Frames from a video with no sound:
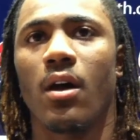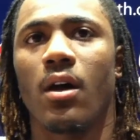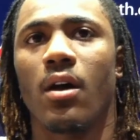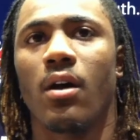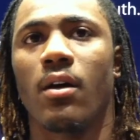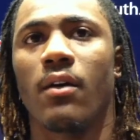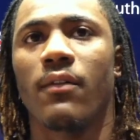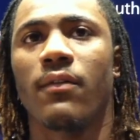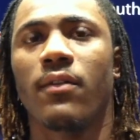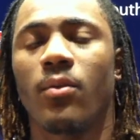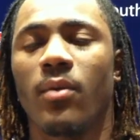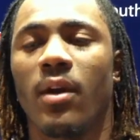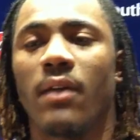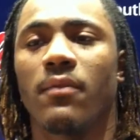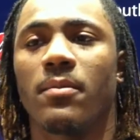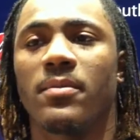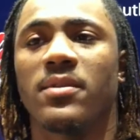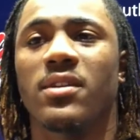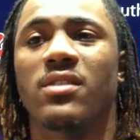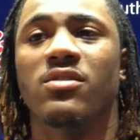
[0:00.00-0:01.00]
I feel like we have
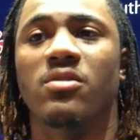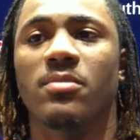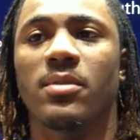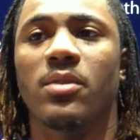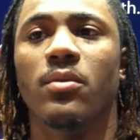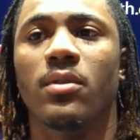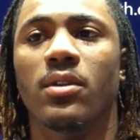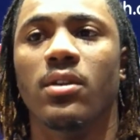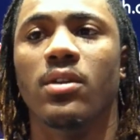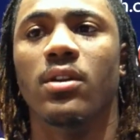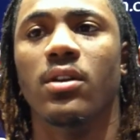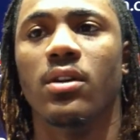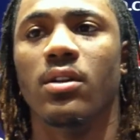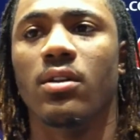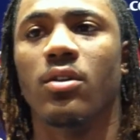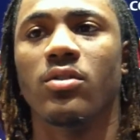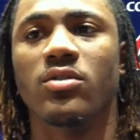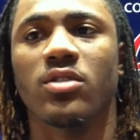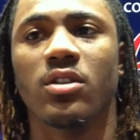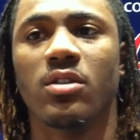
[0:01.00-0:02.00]
the potential to be really
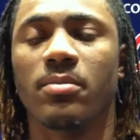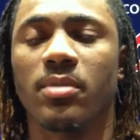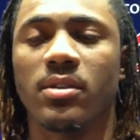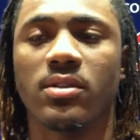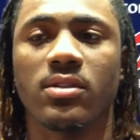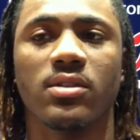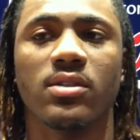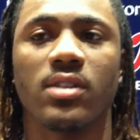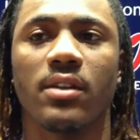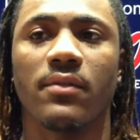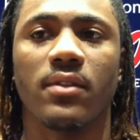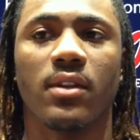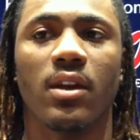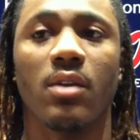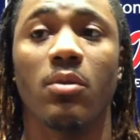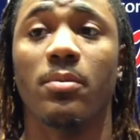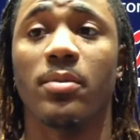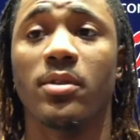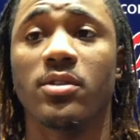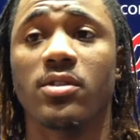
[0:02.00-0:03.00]
good. Coach Herb pushes us every day.
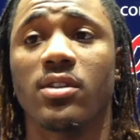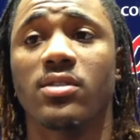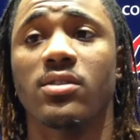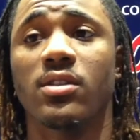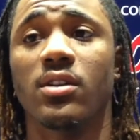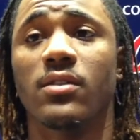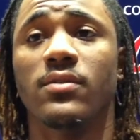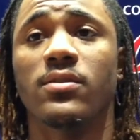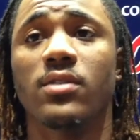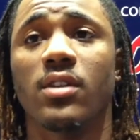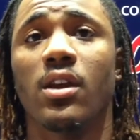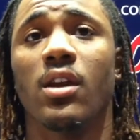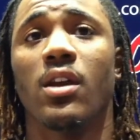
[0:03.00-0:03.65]
We push ourselves.